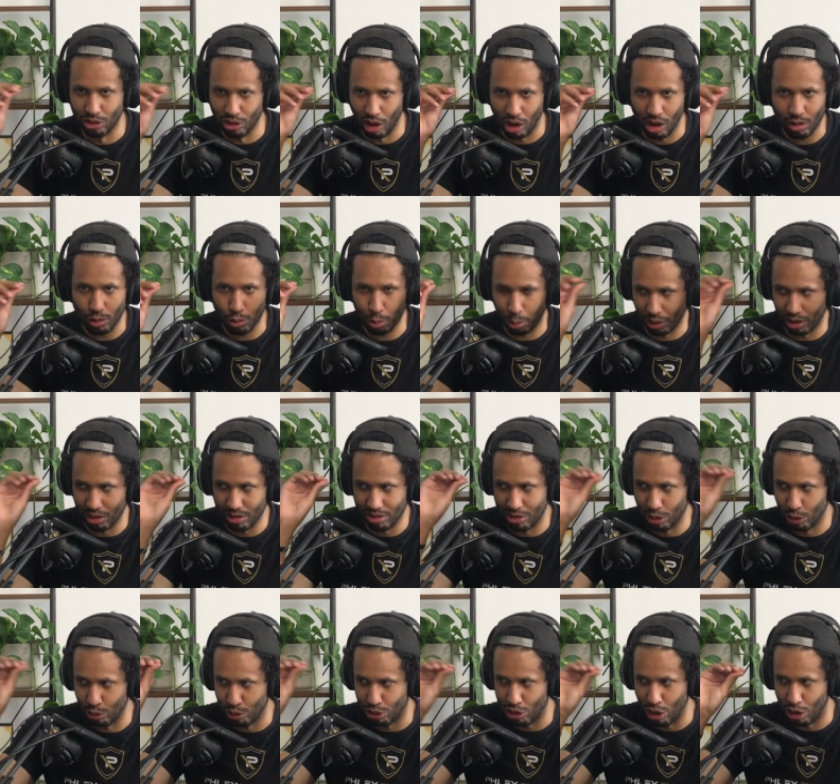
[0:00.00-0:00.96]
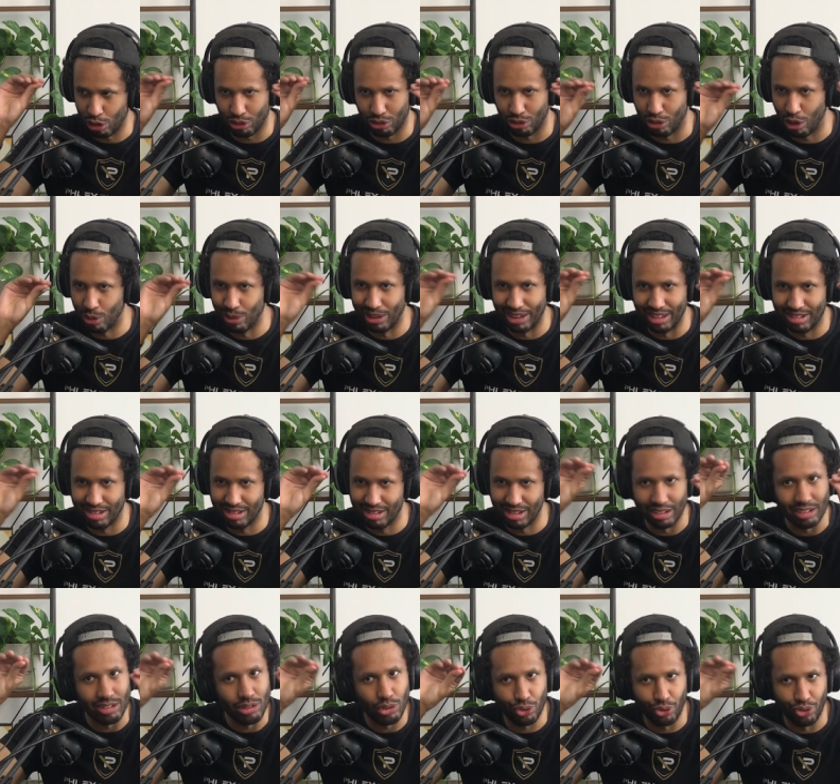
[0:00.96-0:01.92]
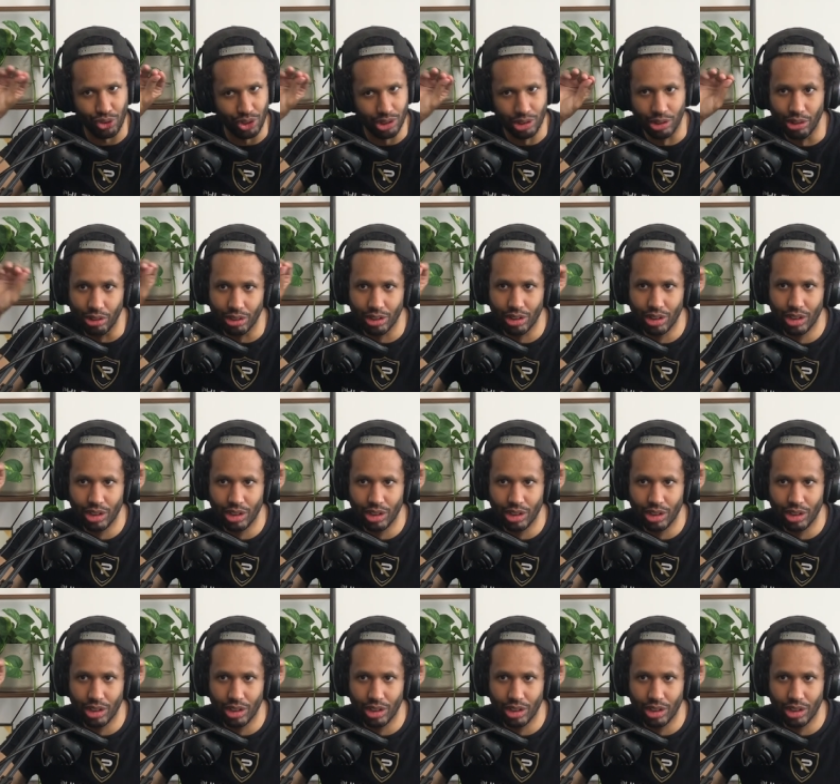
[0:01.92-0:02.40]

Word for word: dots because those yeah, dots you don't, don't you exist don't realize. For you.